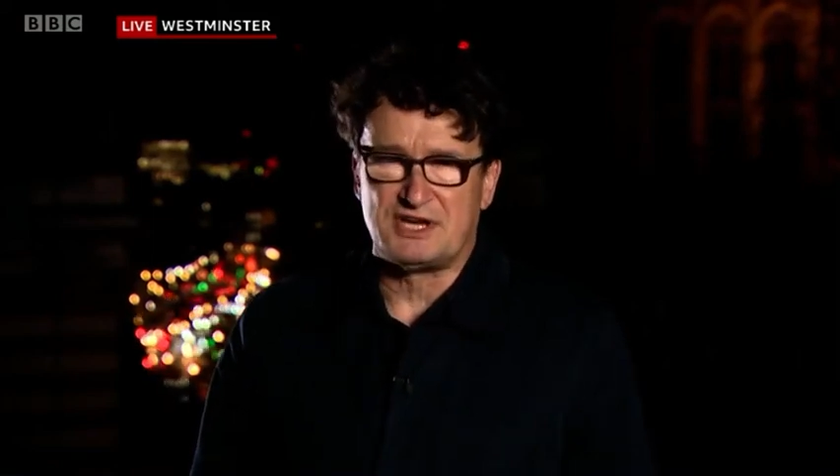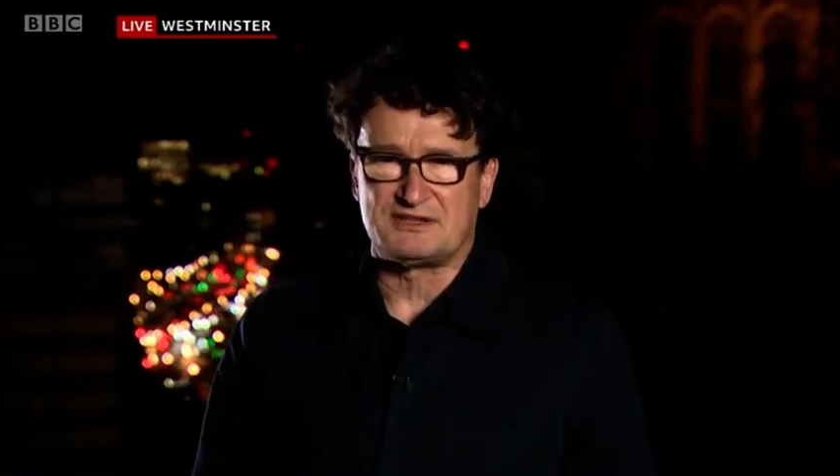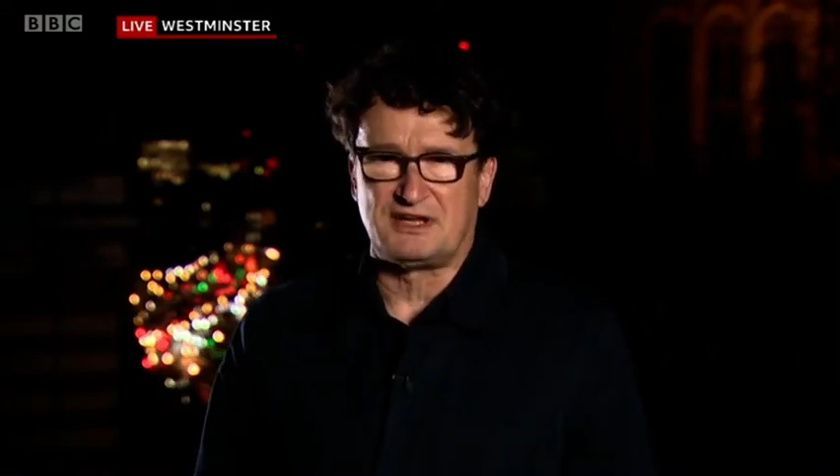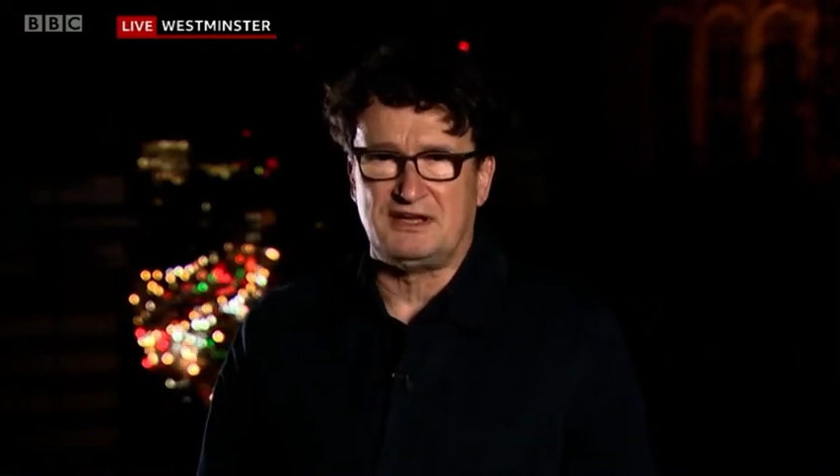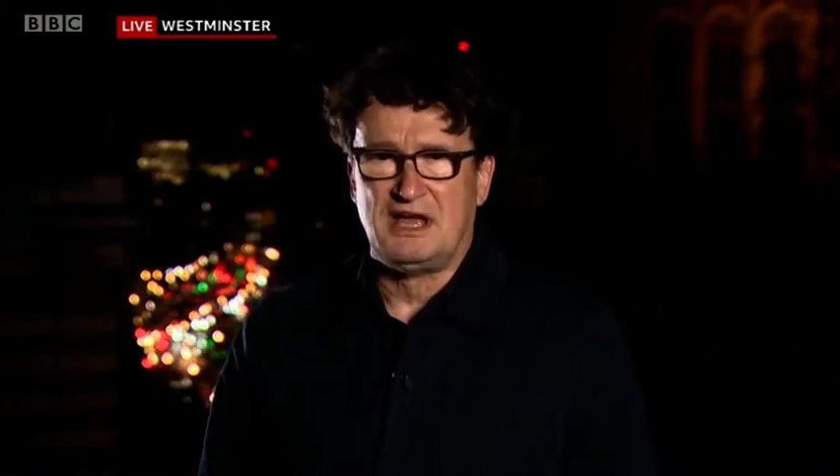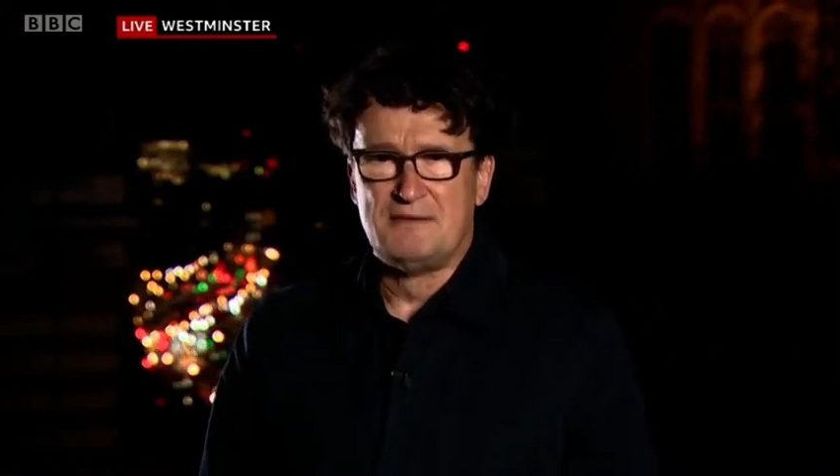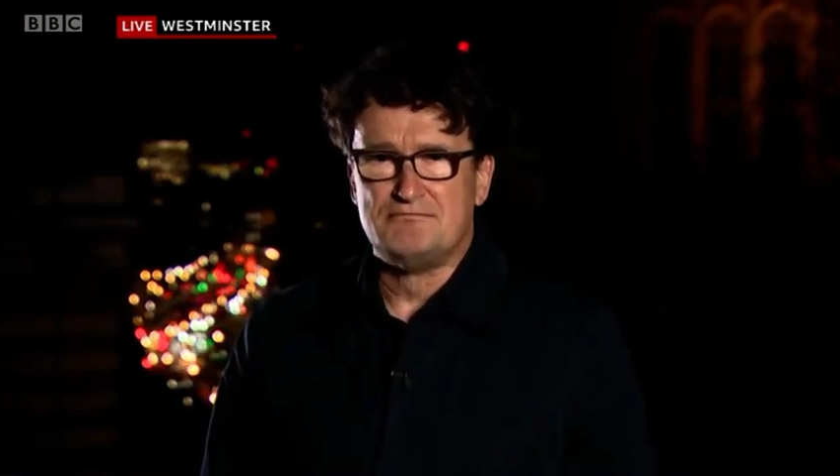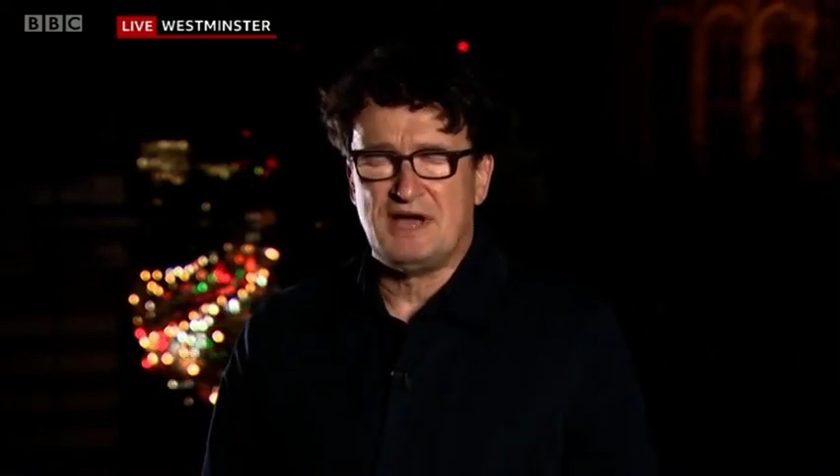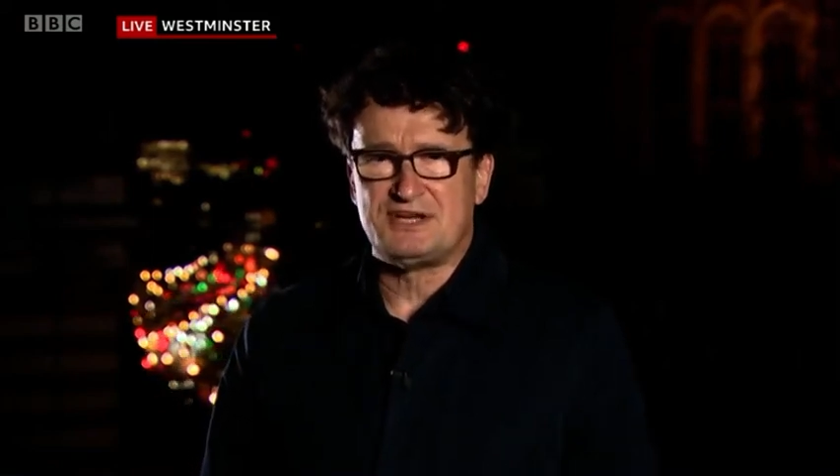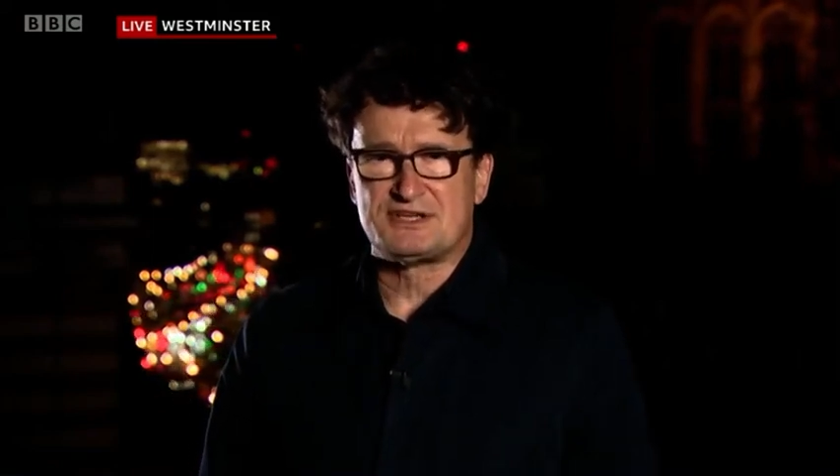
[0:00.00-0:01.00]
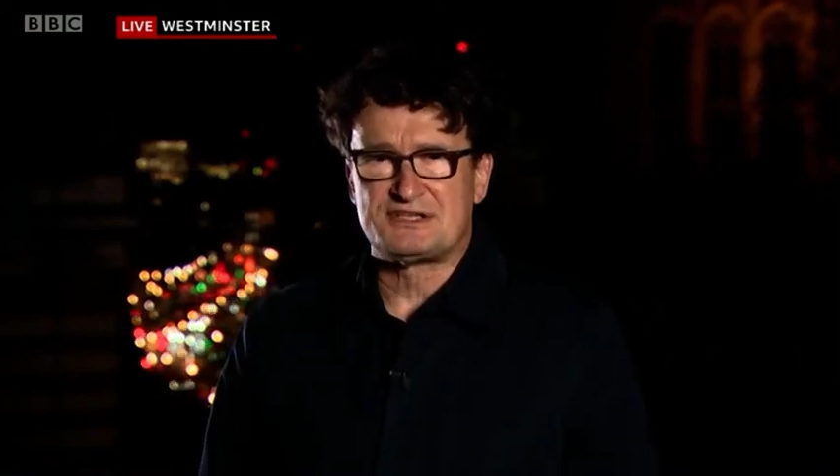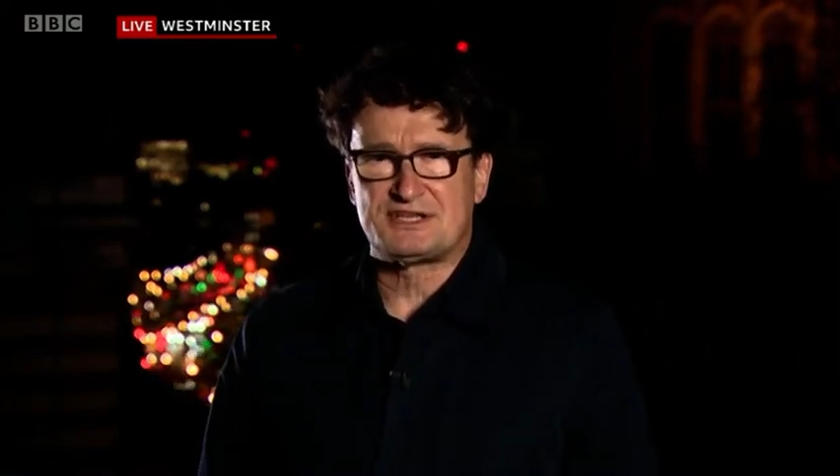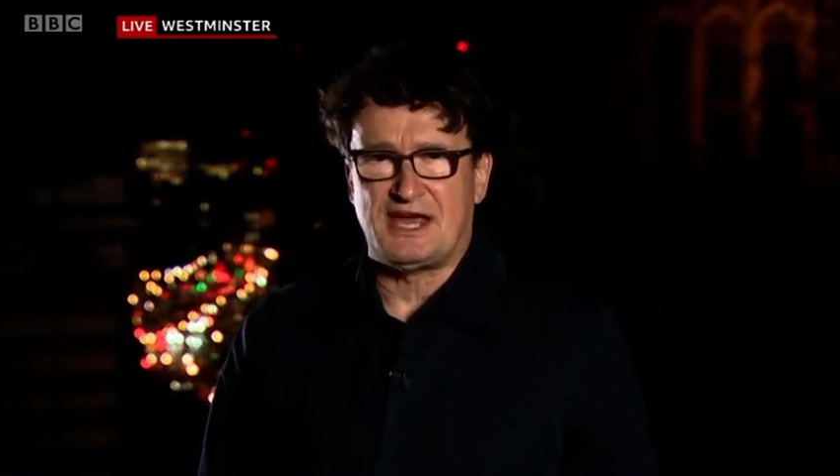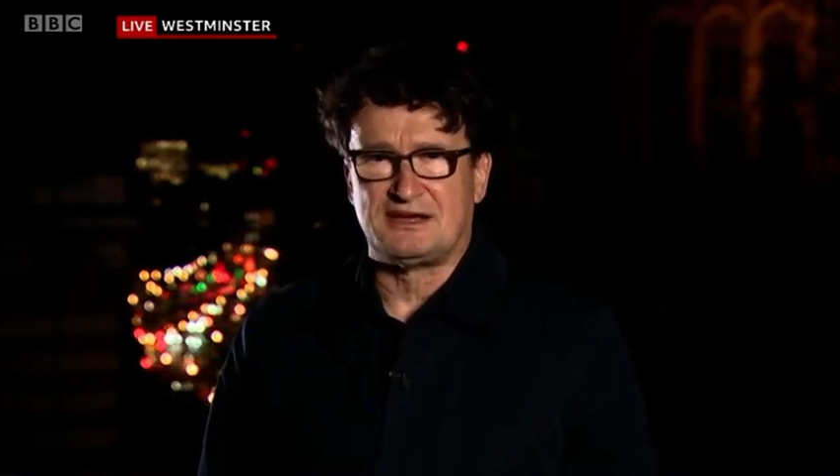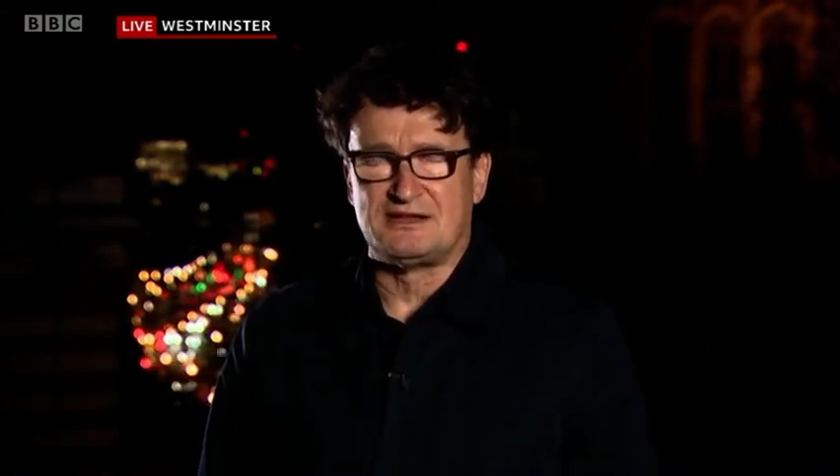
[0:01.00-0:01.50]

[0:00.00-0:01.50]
The measures taken